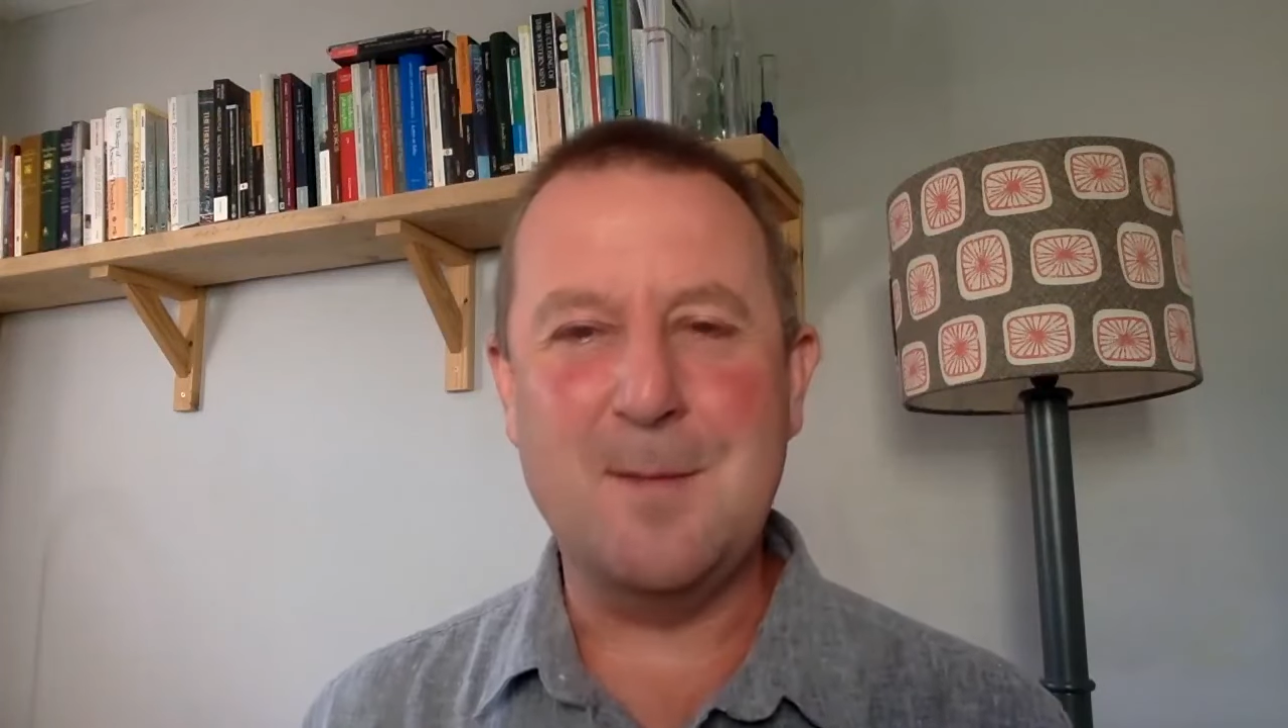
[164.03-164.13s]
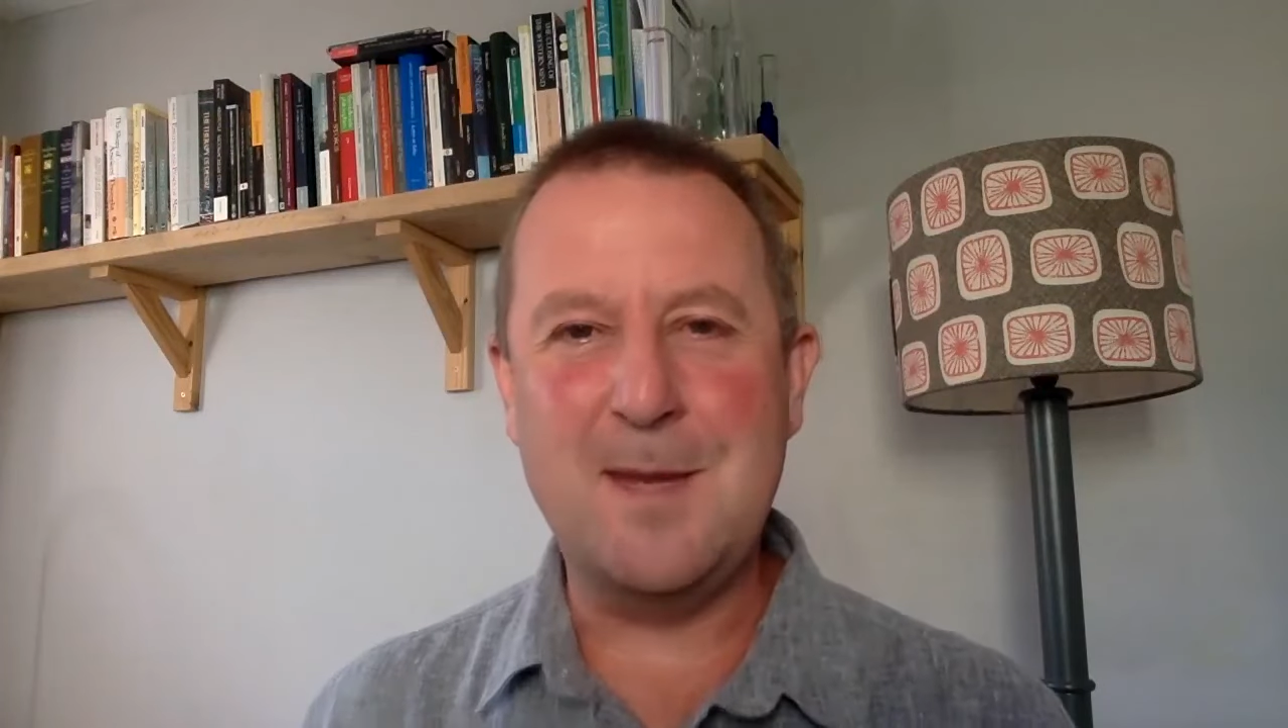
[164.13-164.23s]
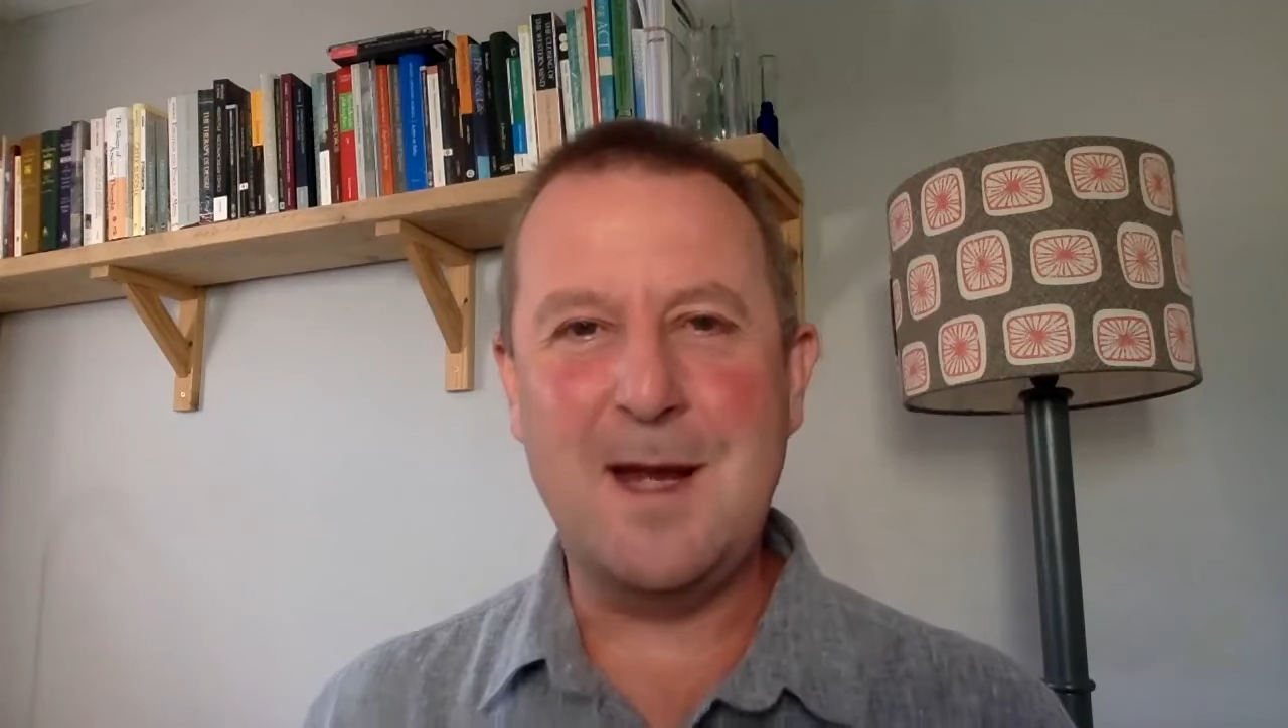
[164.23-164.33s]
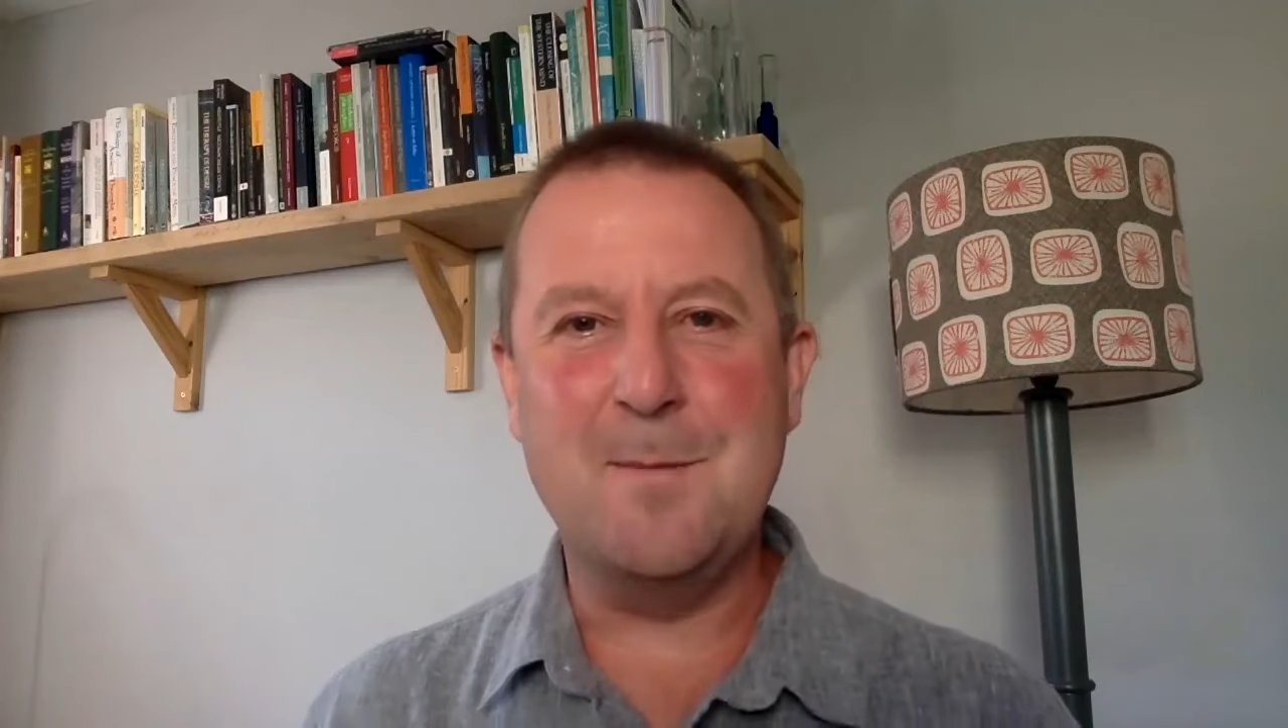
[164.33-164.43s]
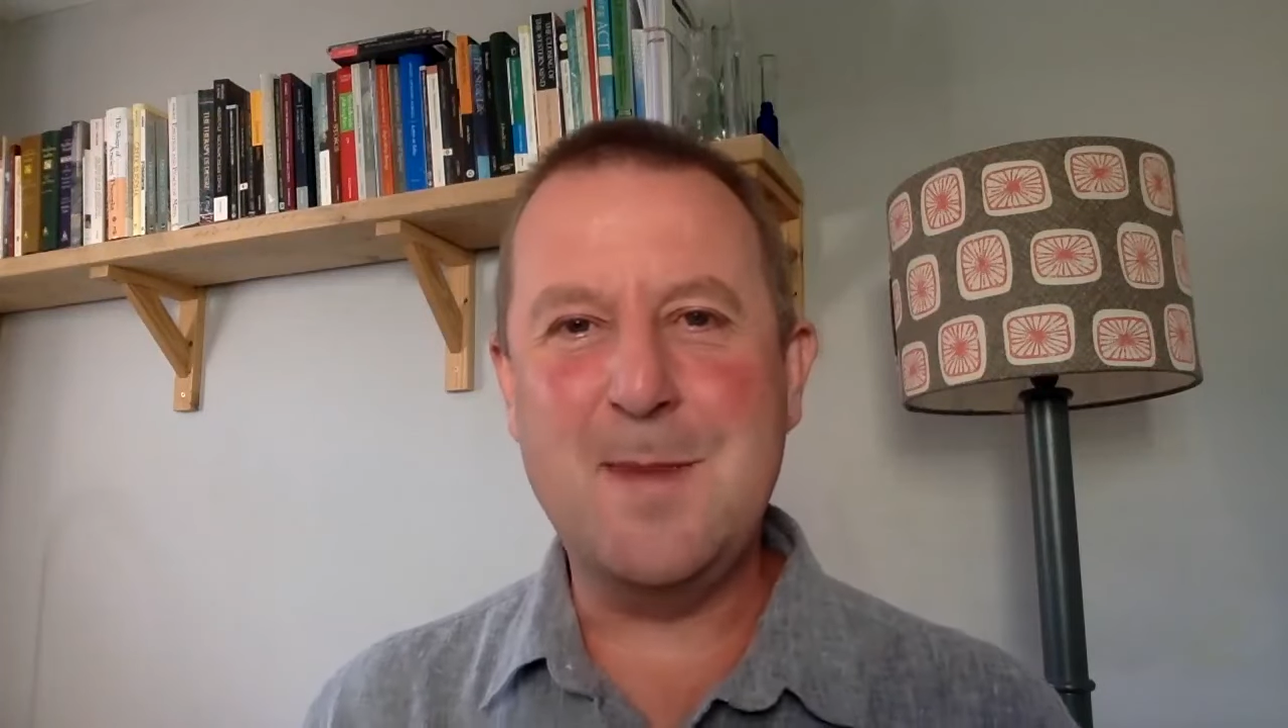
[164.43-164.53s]

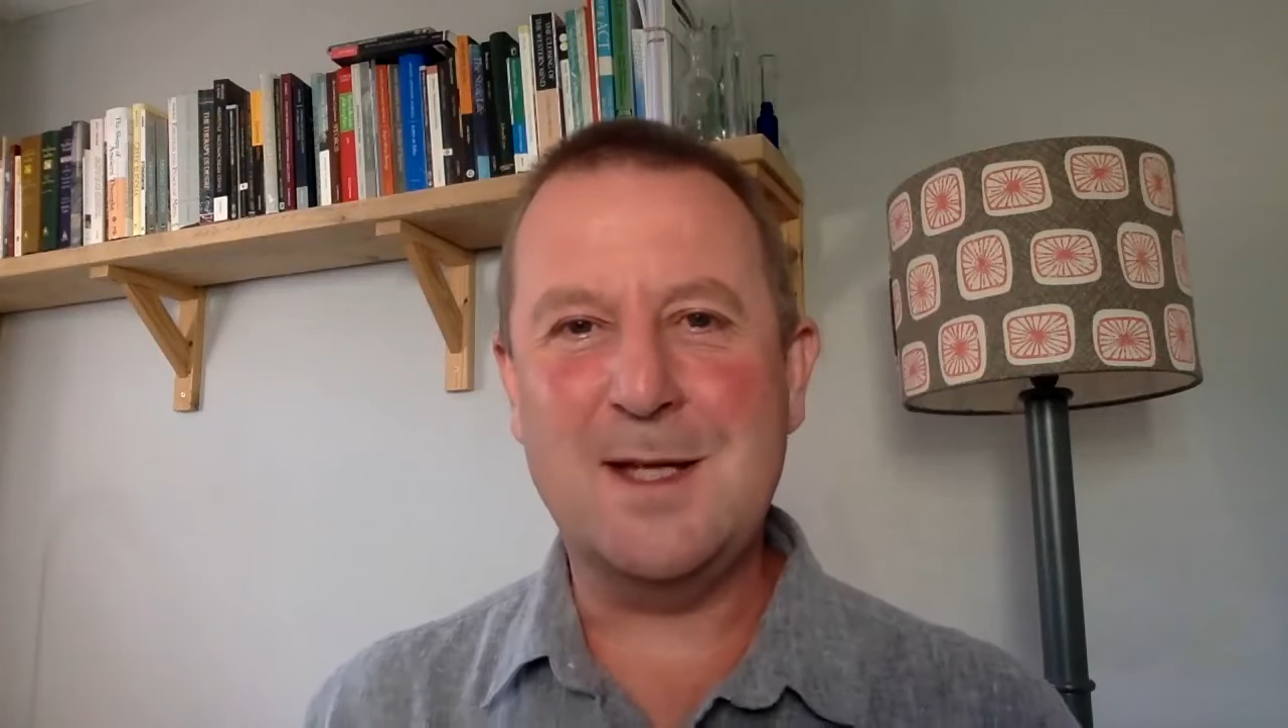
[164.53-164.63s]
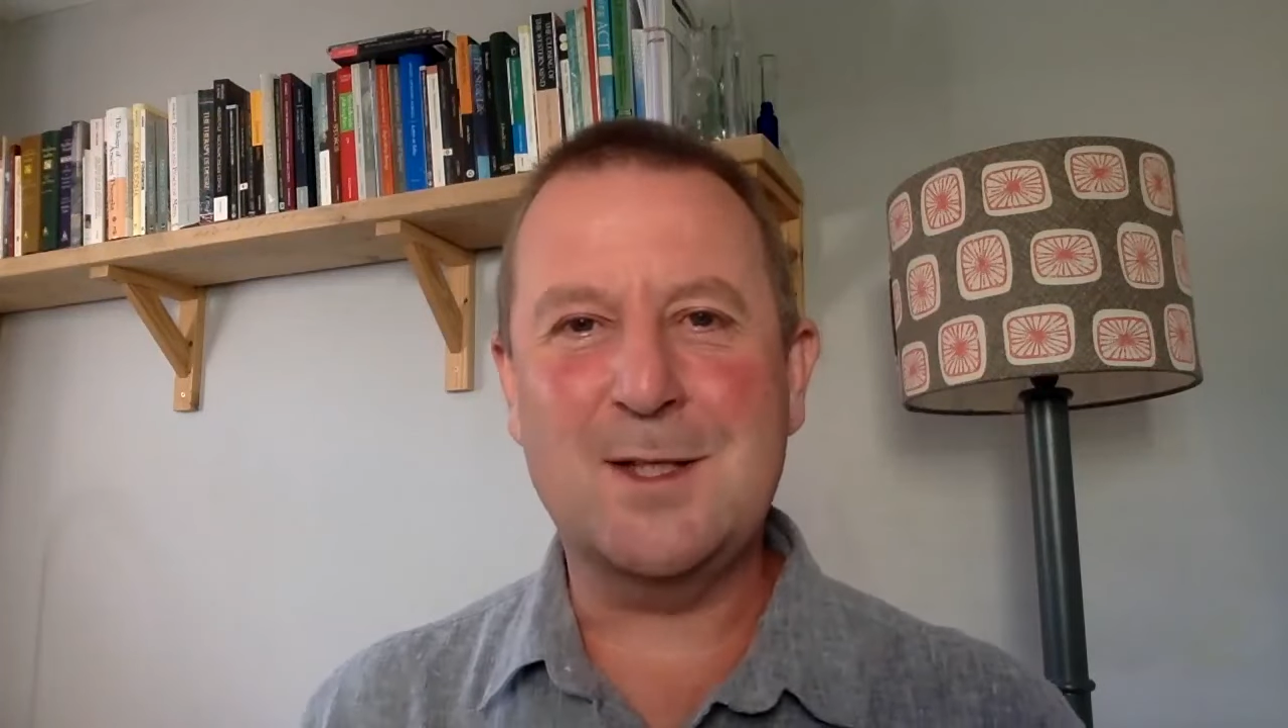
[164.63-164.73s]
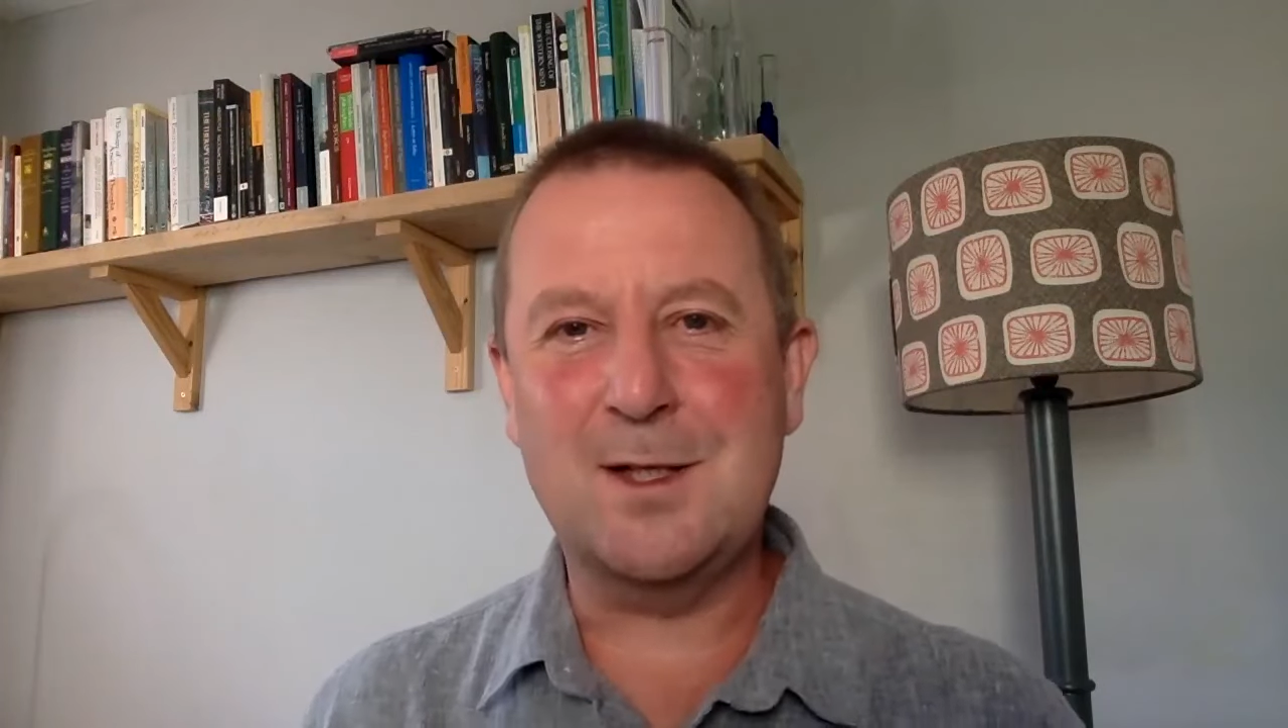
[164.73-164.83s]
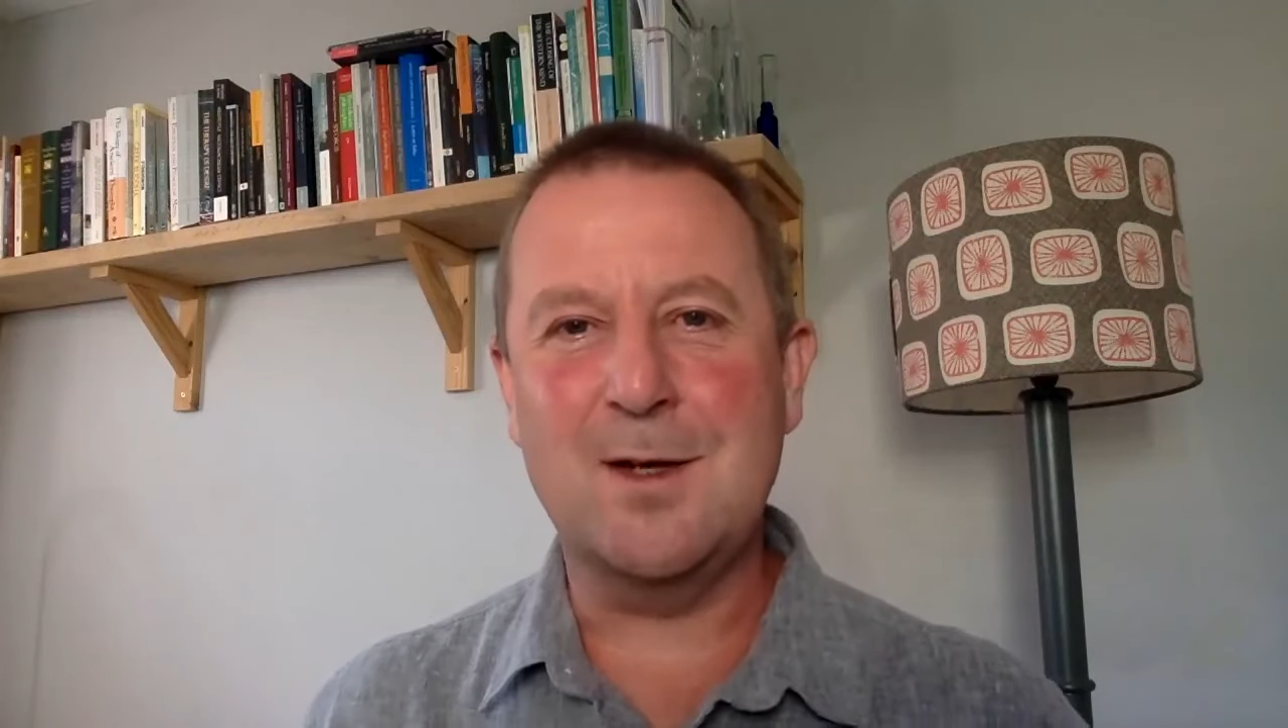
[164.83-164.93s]
mi a mixed